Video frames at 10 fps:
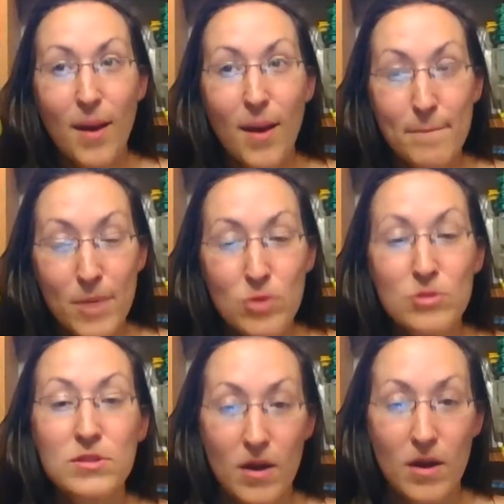
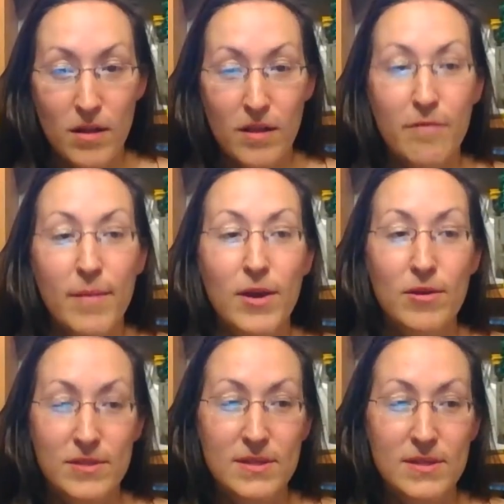most all of my
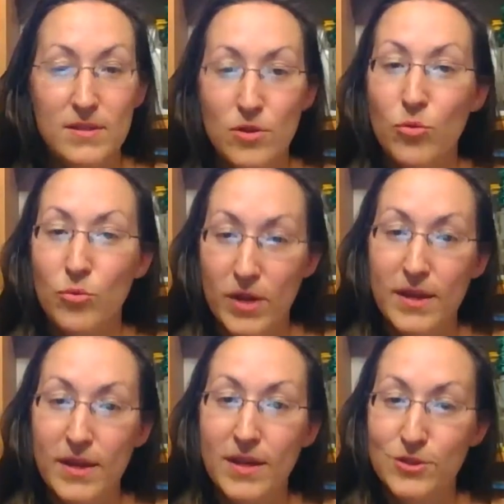hostesses
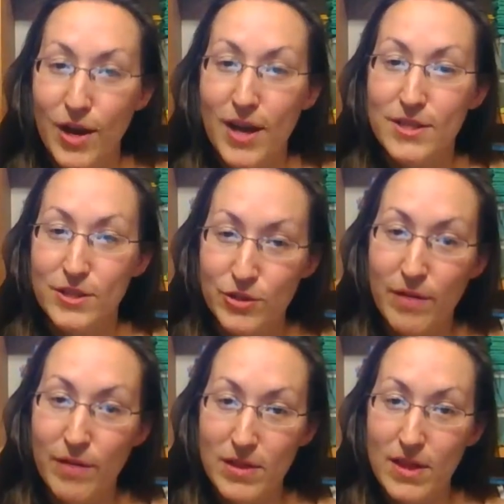really try to do
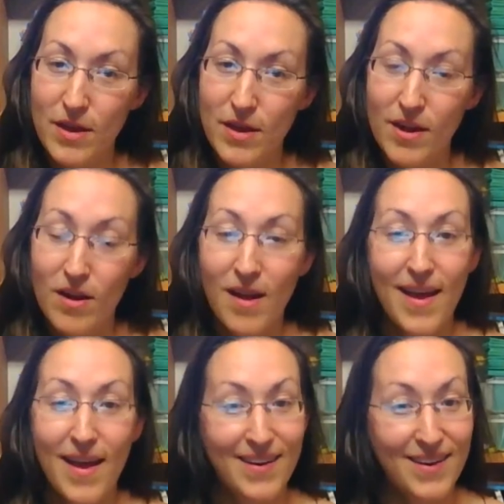everything on there.
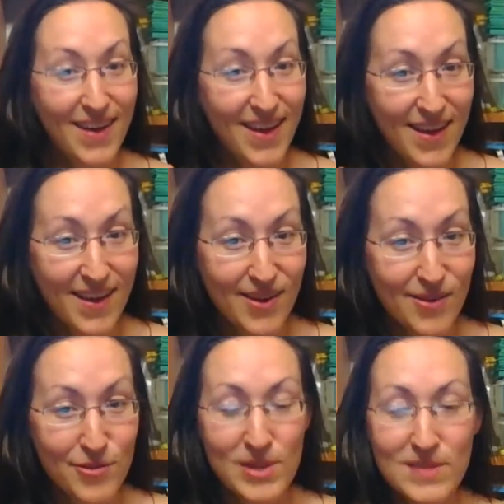And now, a
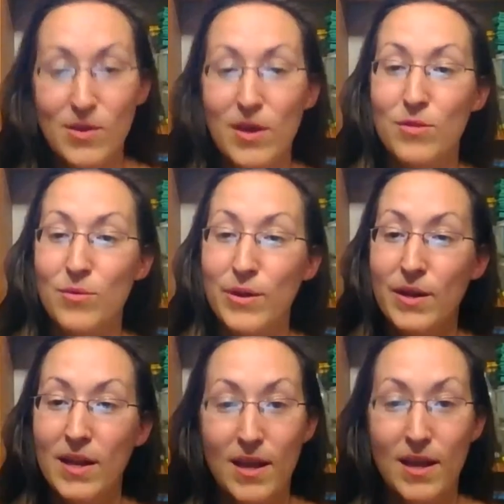few weeks ago, I threw in,
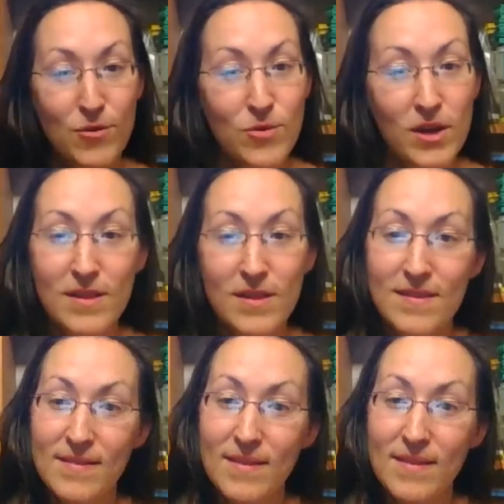if you get all these
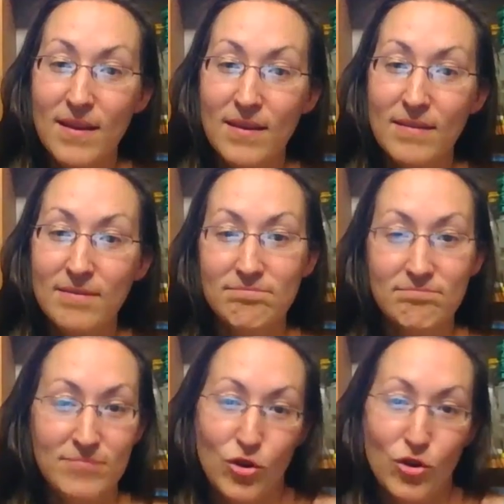things done,
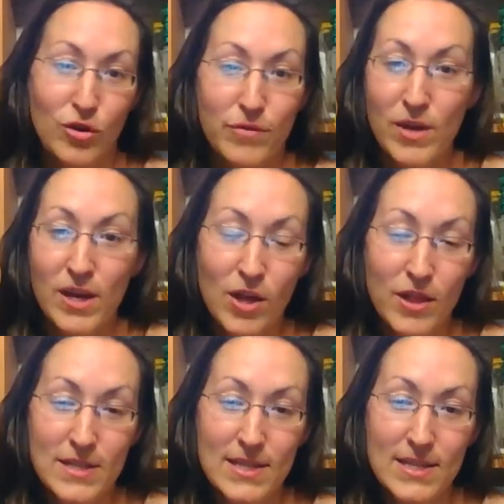or if you hit all
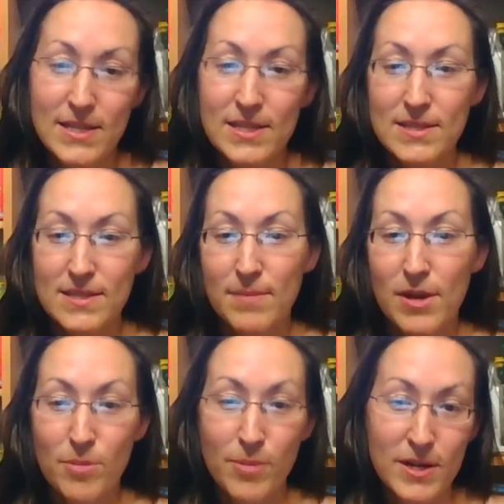these ideas to make
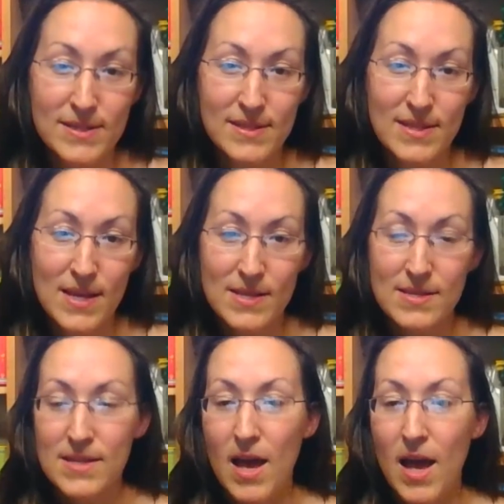your party a success,
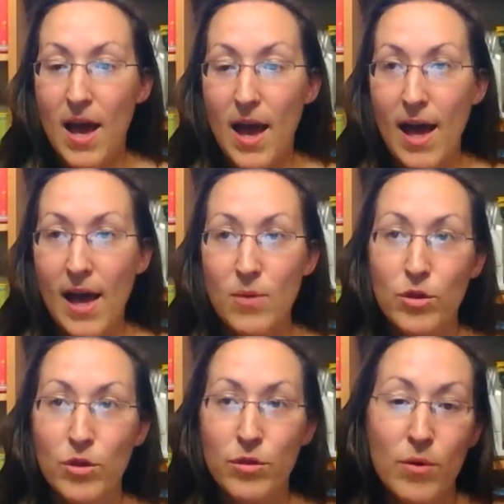I
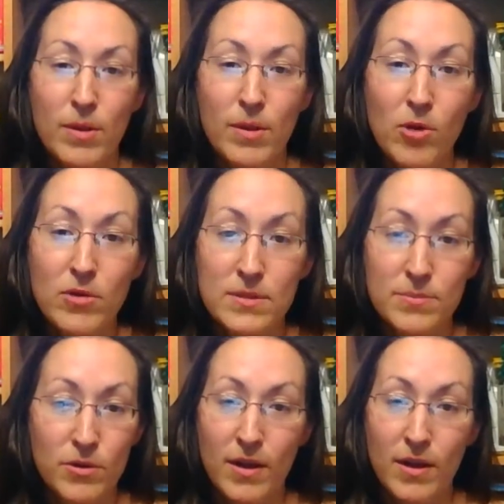will throw in a bonus
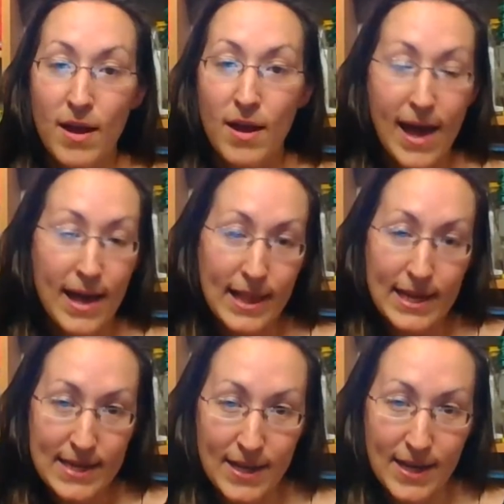book at like
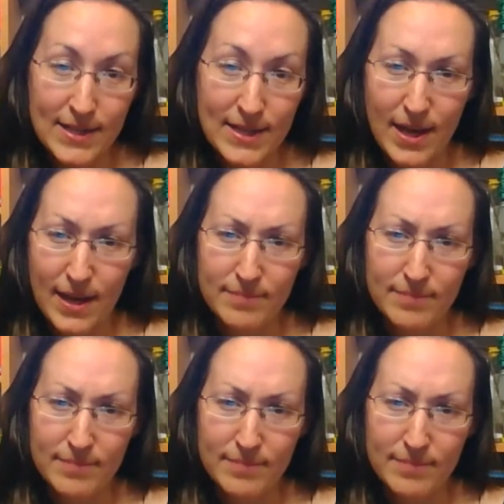$9.99,